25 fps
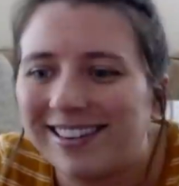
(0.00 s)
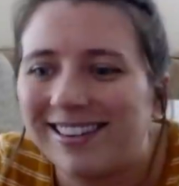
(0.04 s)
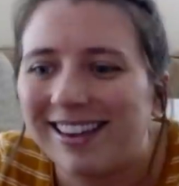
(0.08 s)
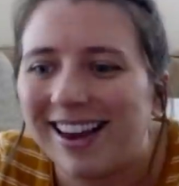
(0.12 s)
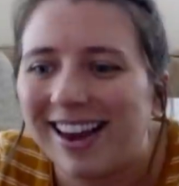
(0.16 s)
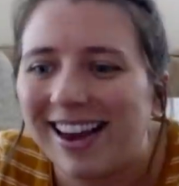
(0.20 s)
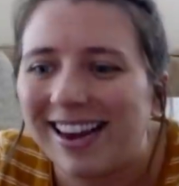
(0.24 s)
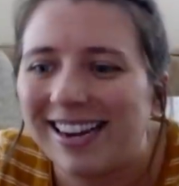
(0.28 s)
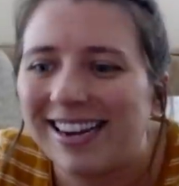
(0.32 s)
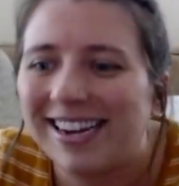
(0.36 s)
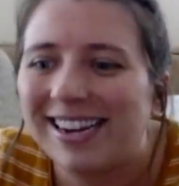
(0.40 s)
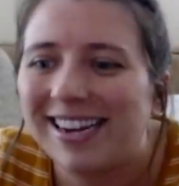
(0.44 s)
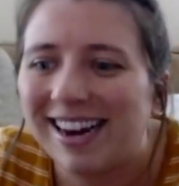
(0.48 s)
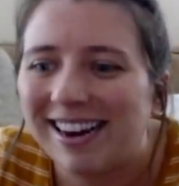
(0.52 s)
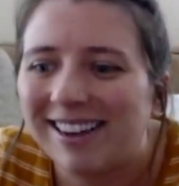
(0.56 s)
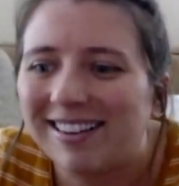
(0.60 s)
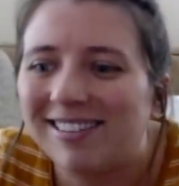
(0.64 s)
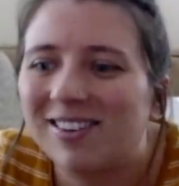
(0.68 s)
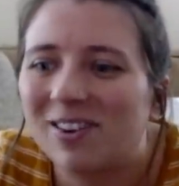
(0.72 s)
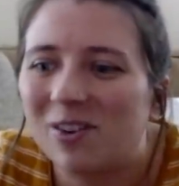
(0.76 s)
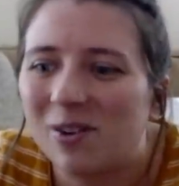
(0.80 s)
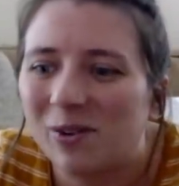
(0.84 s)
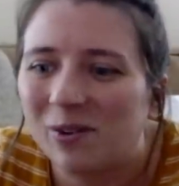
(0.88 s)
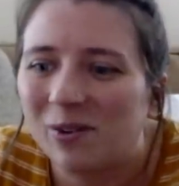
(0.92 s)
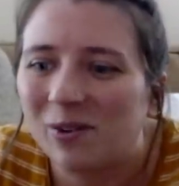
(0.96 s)
said,
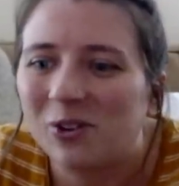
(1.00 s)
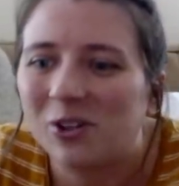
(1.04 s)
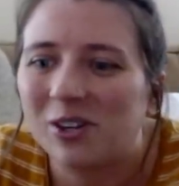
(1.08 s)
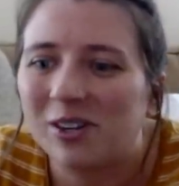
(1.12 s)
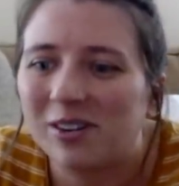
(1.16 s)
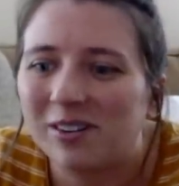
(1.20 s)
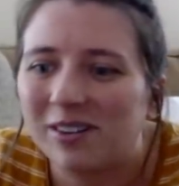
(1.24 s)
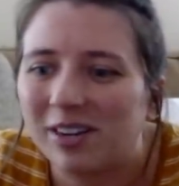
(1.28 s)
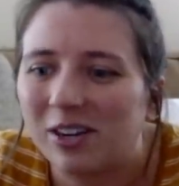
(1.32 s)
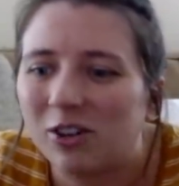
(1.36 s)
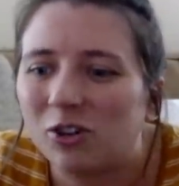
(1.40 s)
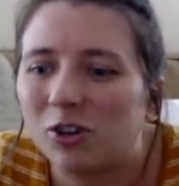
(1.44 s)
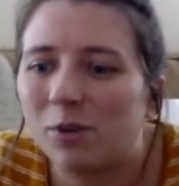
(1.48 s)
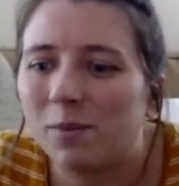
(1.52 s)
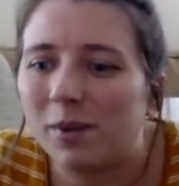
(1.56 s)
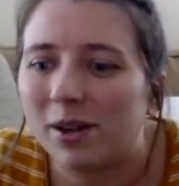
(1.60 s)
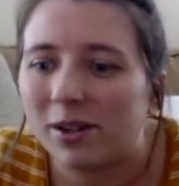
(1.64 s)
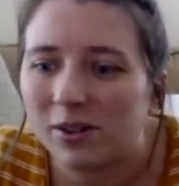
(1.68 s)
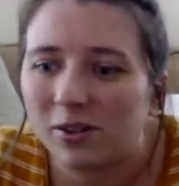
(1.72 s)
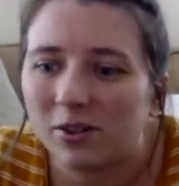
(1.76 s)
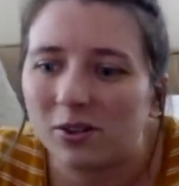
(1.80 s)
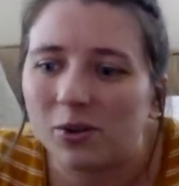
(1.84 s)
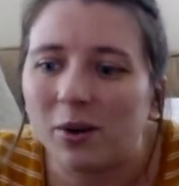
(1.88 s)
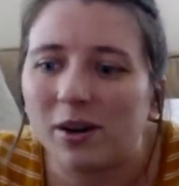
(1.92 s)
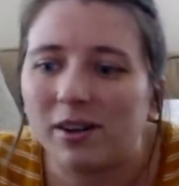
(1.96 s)
nice culture is
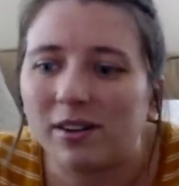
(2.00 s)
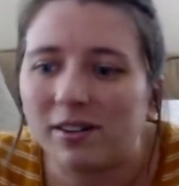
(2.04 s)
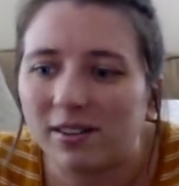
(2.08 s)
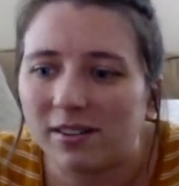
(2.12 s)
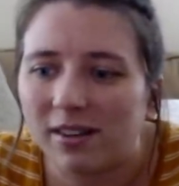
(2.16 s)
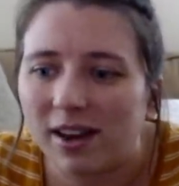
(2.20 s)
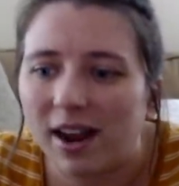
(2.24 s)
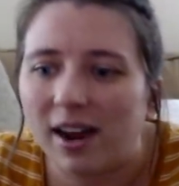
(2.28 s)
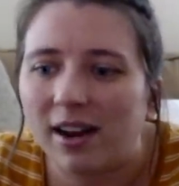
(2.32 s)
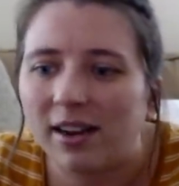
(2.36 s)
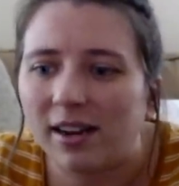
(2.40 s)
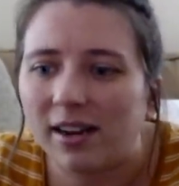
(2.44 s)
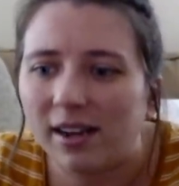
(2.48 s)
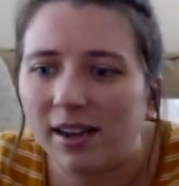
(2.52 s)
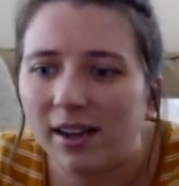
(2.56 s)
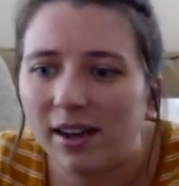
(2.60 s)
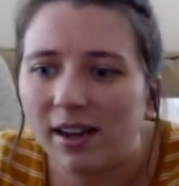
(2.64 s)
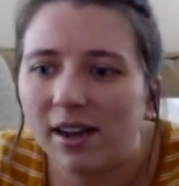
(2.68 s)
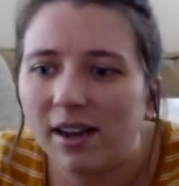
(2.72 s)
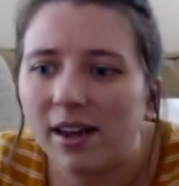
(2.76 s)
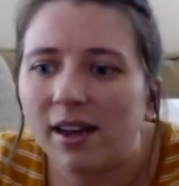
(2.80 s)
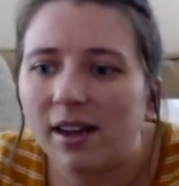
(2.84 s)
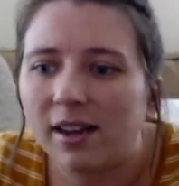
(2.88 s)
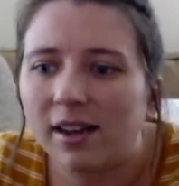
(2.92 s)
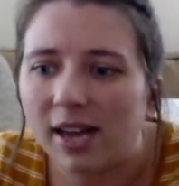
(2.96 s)
detrimental to our society.
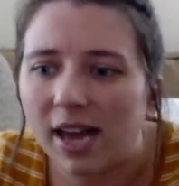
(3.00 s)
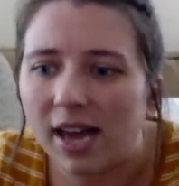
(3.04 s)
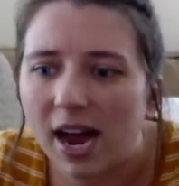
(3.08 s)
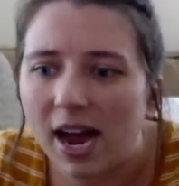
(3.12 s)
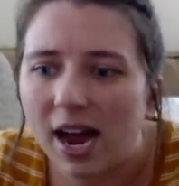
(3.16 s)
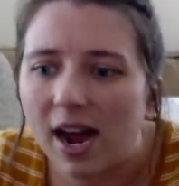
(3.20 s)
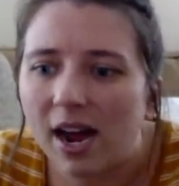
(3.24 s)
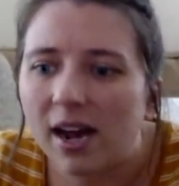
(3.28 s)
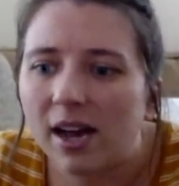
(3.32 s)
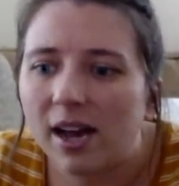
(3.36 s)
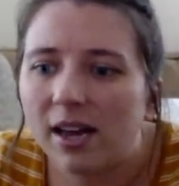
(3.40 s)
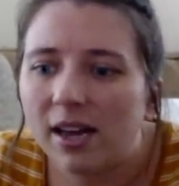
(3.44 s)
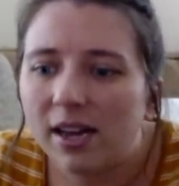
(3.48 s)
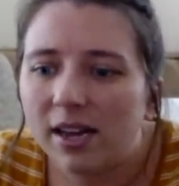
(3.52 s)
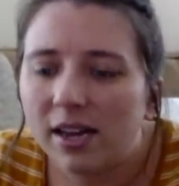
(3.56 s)
Yeah.